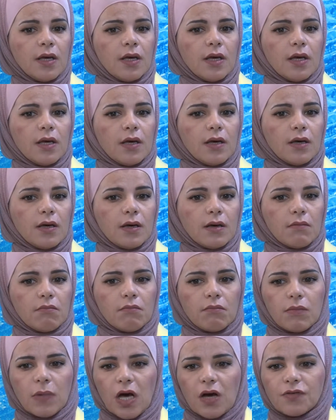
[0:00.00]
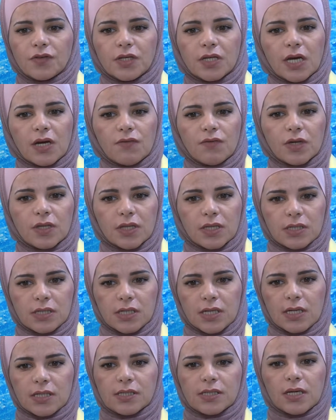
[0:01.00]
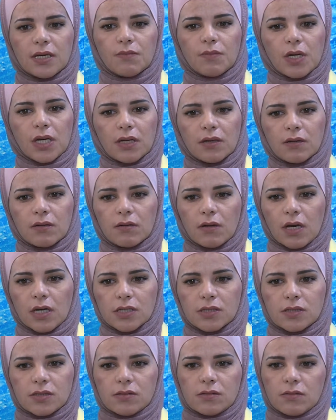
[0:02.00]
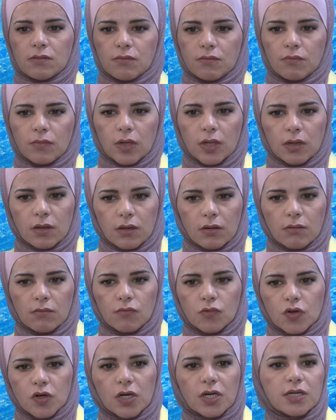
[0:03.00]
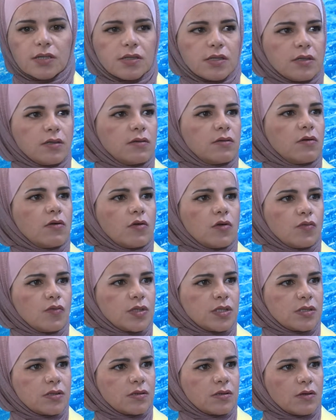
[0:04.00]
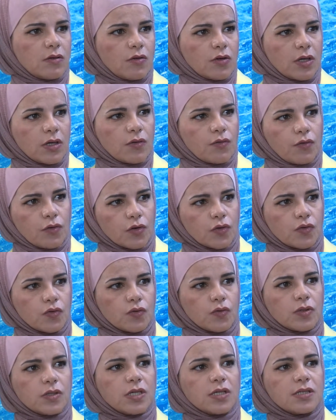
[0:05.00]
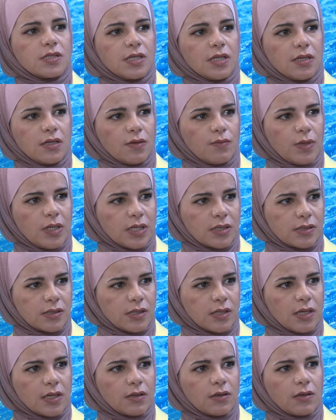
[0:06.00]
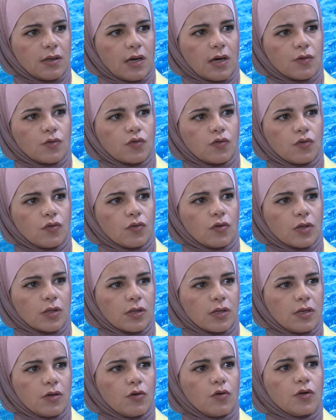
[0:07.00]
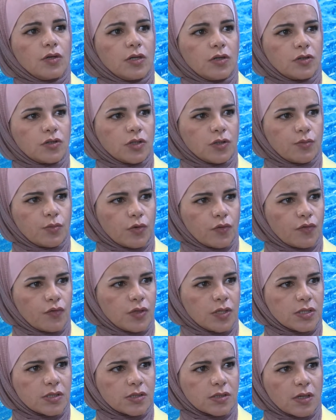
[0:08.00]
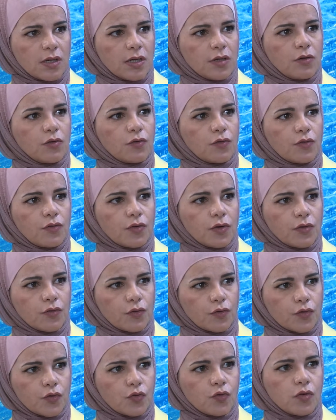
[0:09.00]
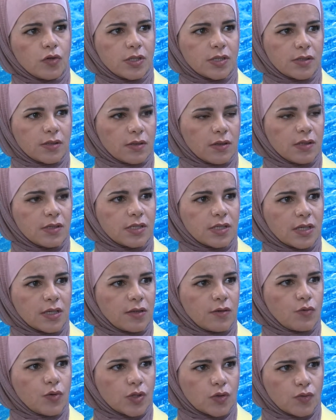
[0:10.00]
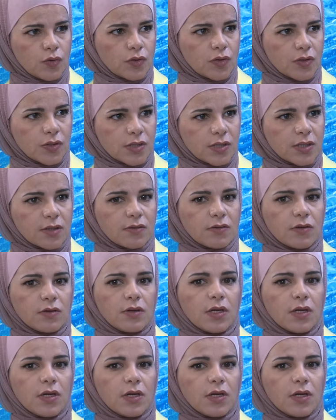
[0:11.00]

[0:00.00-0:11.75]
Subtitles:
After having the TSM, and as GIZ always looking for to sustainability and how to the ownership of these kind of tools inside the wastewater sector,